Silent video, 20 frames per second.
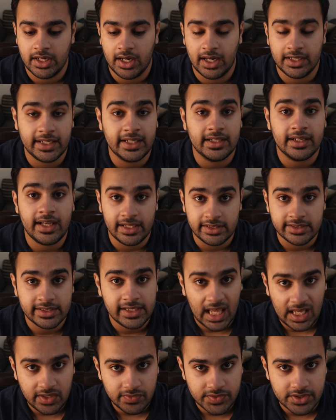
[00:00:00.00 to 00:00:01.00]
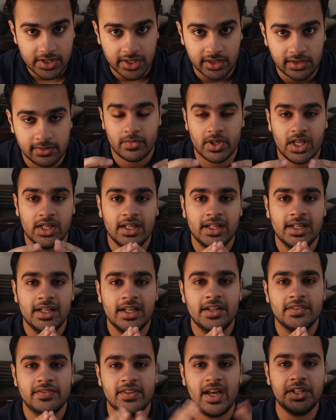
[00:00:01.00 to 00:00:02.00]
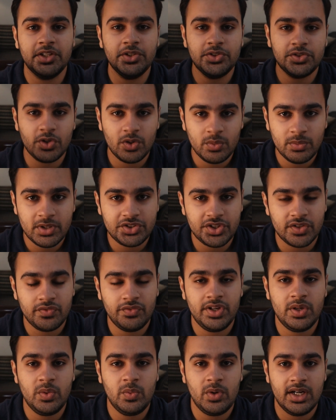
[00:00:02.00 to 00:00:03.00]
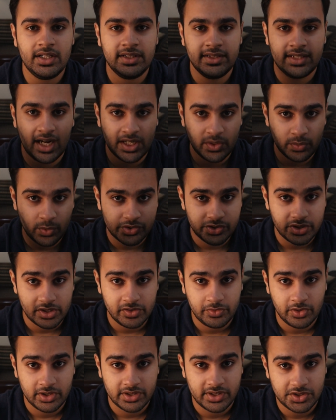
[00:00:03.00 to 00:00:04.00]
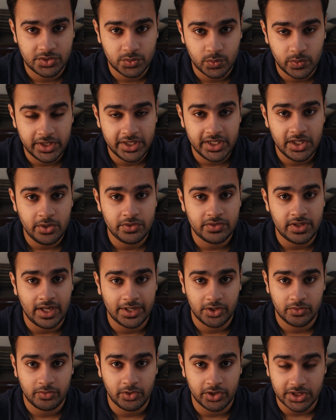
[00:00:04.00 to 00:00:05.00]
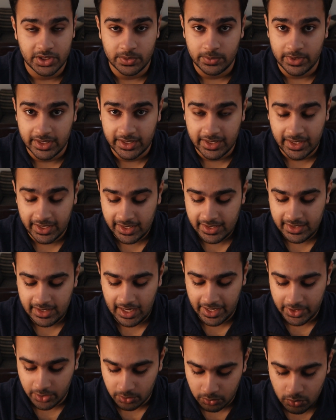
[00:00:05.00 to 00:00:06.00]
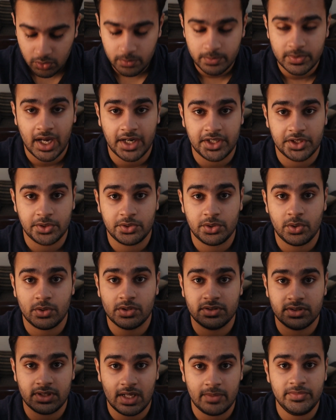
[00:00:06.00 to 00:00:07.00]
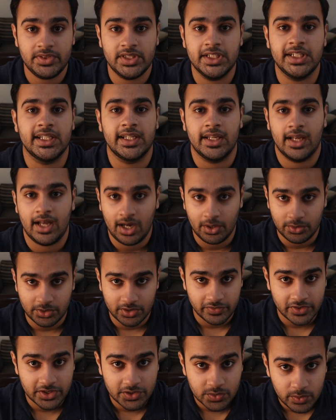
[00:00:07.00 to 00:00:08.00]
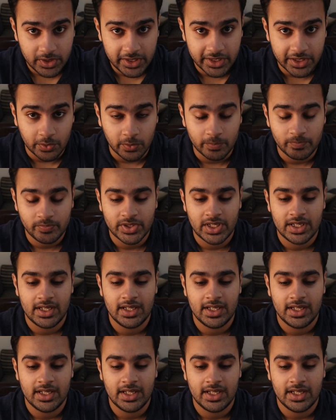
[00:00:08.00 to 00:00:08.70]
attain a healthy lifestyle. Thank you so much everyone. That was it for this video. Thank you for tuning in. I hope that you took something out of this video.